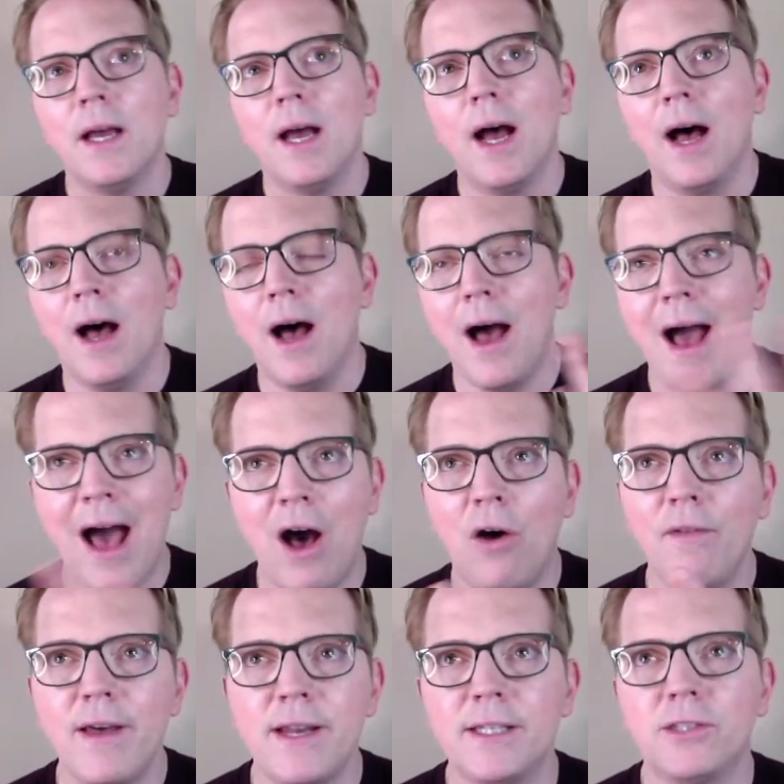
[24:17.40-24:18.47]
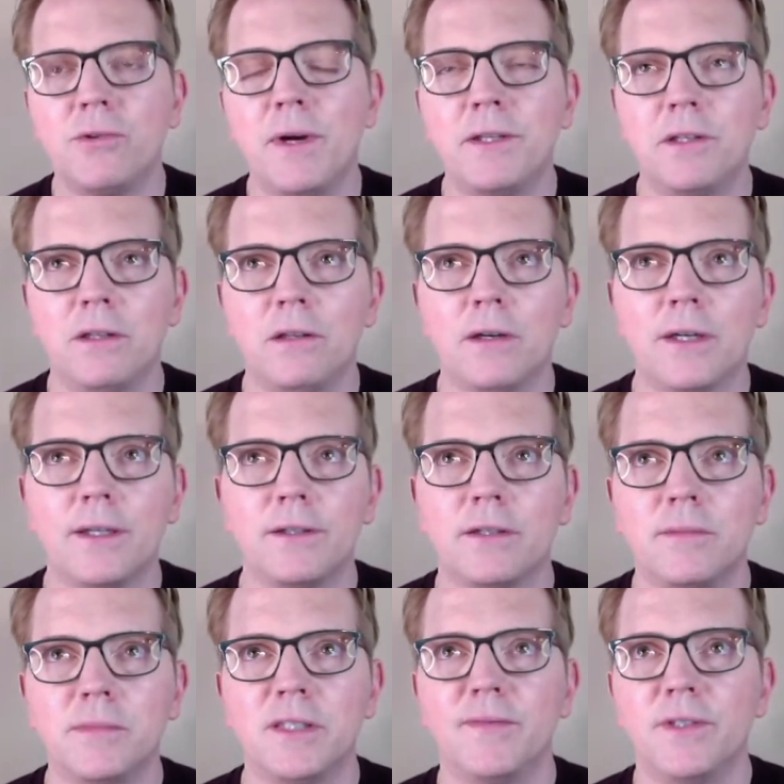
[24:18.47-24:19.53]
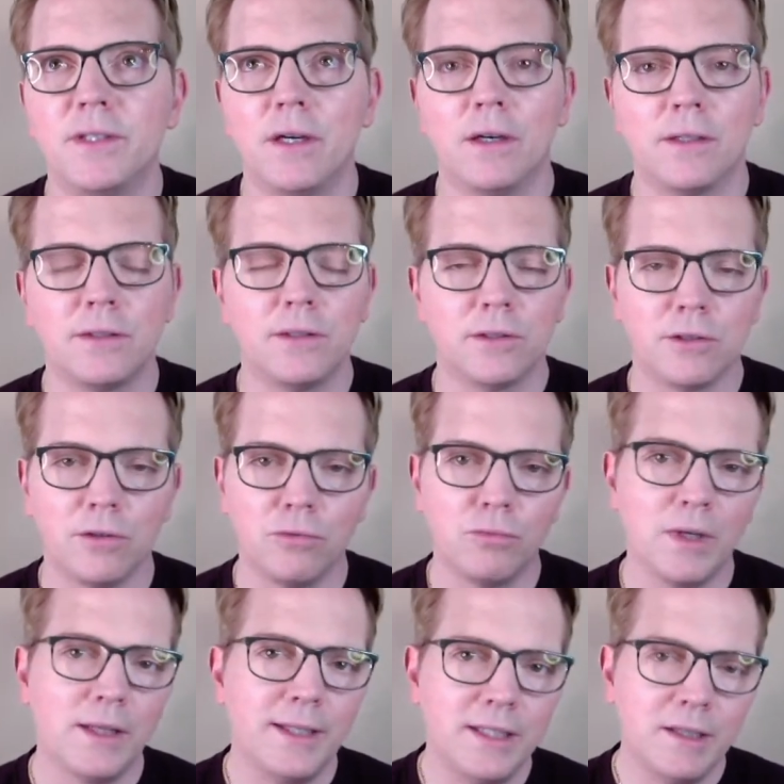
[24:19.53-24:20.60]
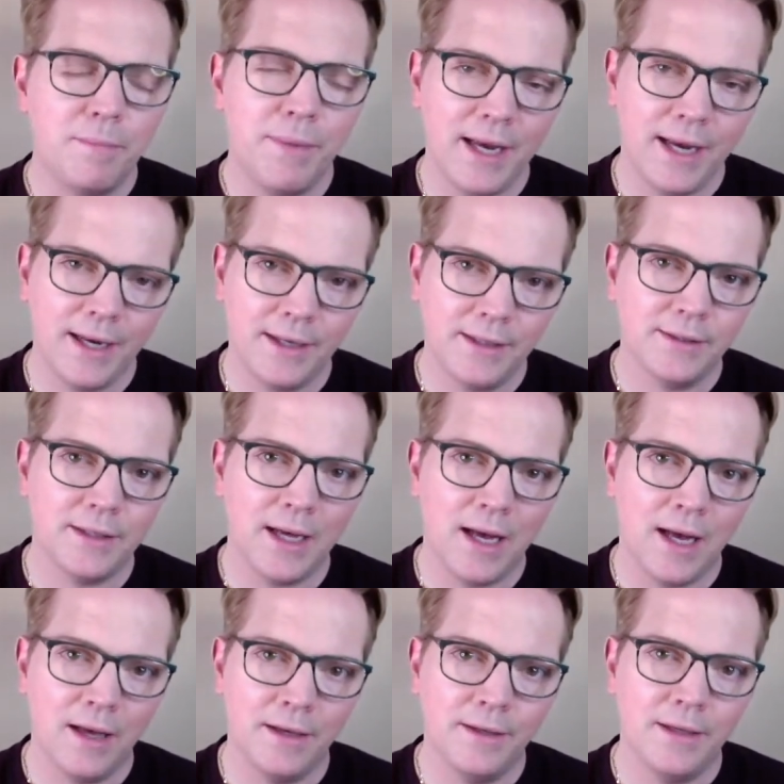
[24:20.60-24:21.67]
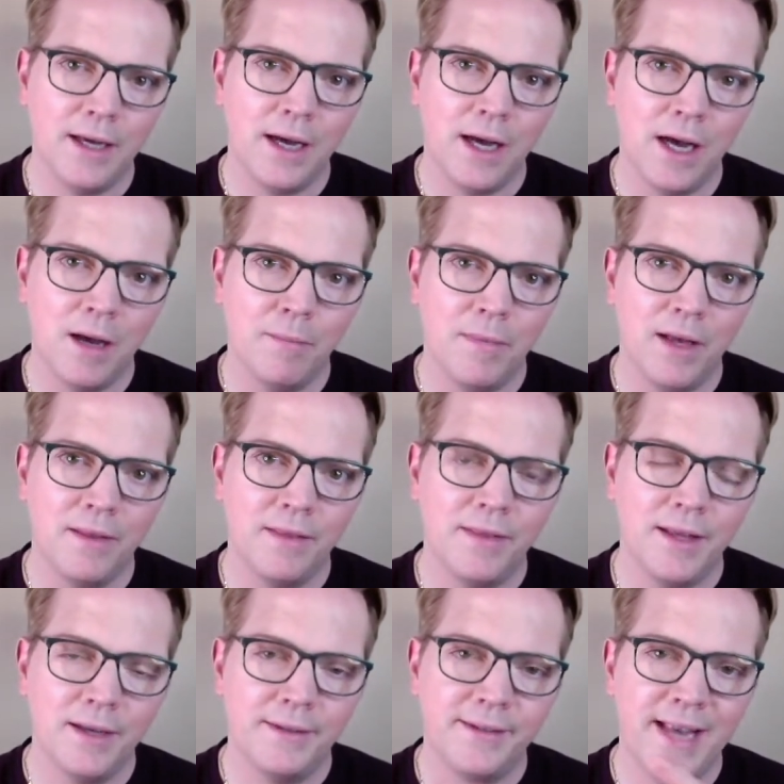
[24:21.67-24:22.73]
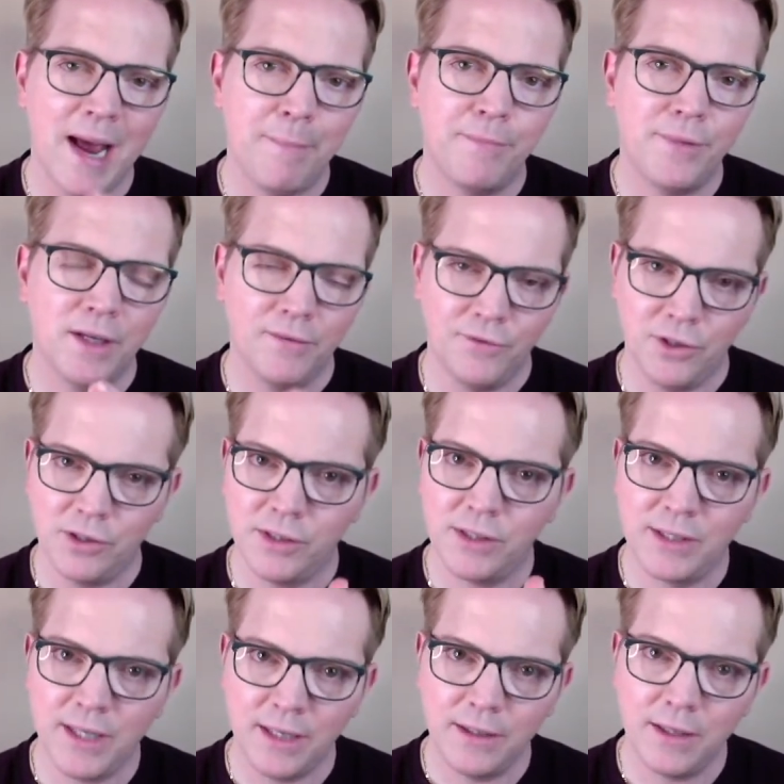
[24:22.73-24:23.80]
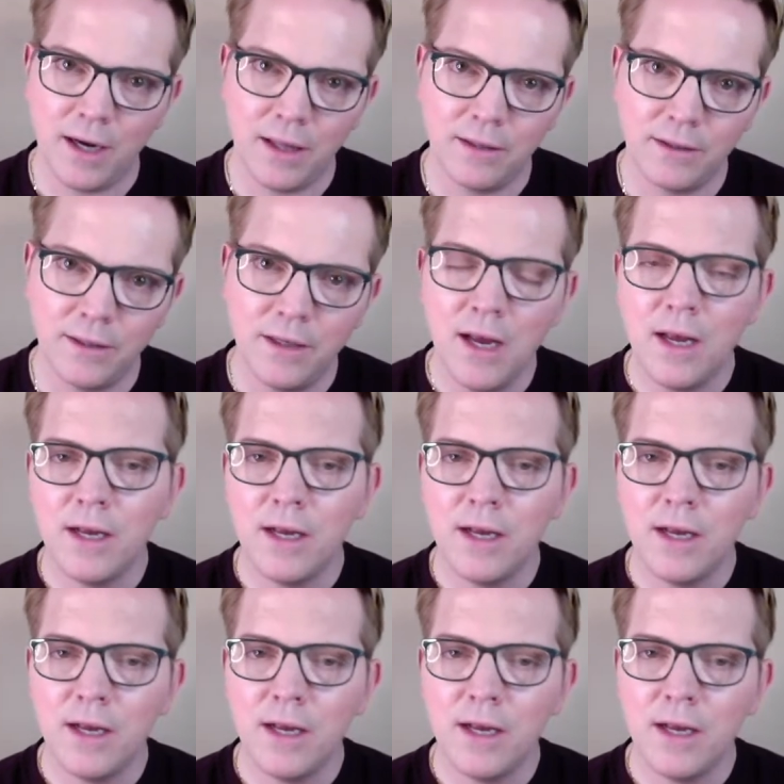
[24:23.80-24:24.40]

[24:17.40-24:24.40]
Uh, how that is going to look in terms of a dark circle really depends on um, the depth of your skin color.